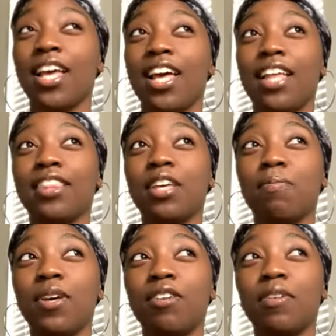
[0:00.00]
I
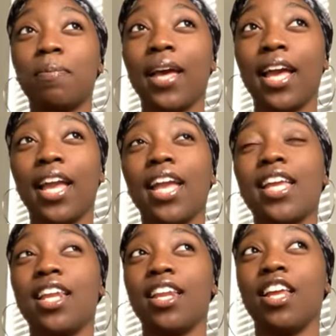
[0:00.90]
think pelvic
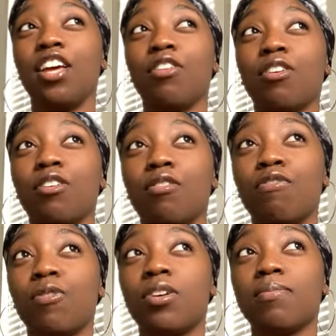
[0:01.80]
pain and other
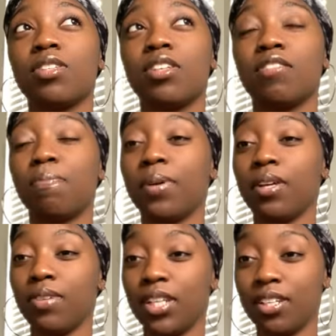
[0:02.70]
forms of
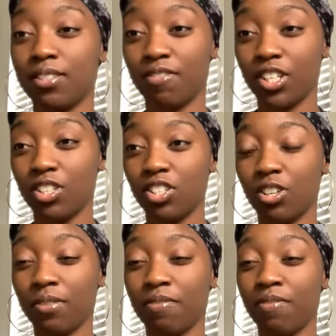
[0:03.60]
pelvic dysfunction
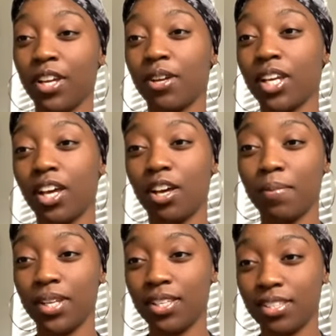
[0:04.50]
are very
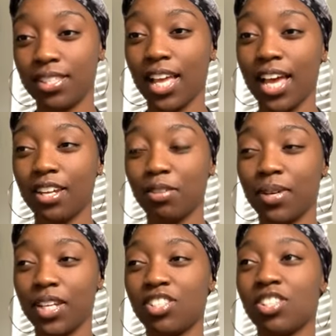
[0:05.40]
common in society,
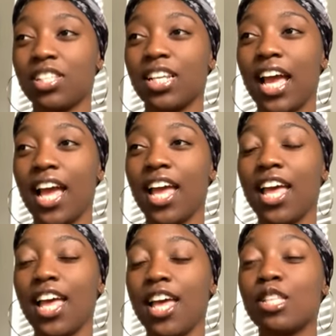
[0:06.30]
but it's just not
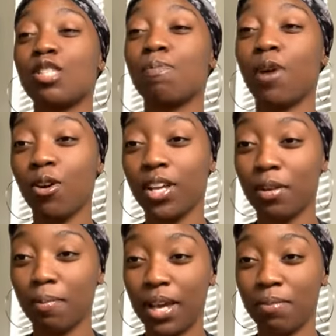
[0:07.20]
spoken
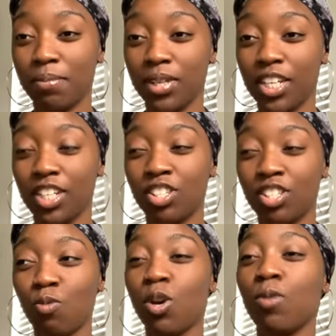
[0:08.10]
about much.
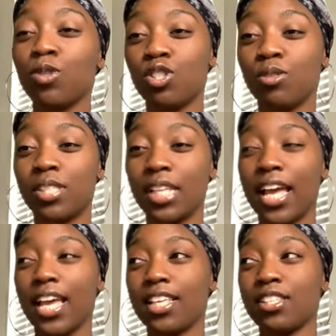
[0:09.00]
So what would you
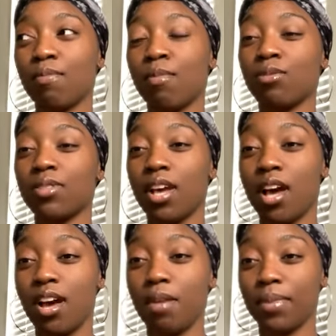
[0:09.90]
say is the most
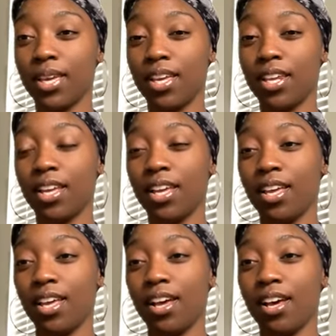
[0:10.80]
common
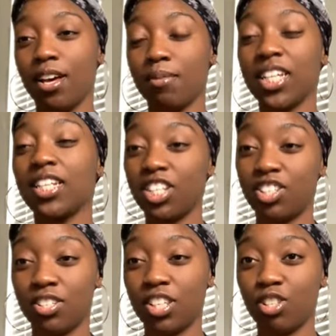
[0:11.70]

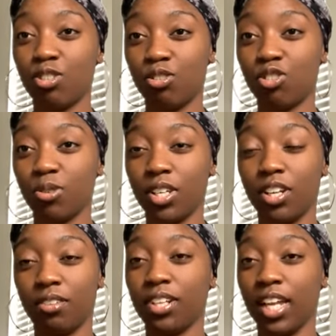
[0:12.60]
conditions that you treat
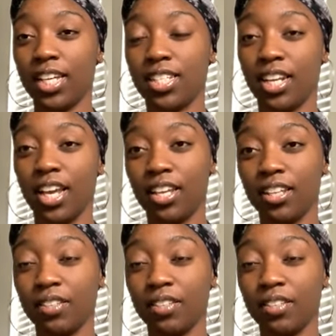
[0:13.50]
on a day-to-day?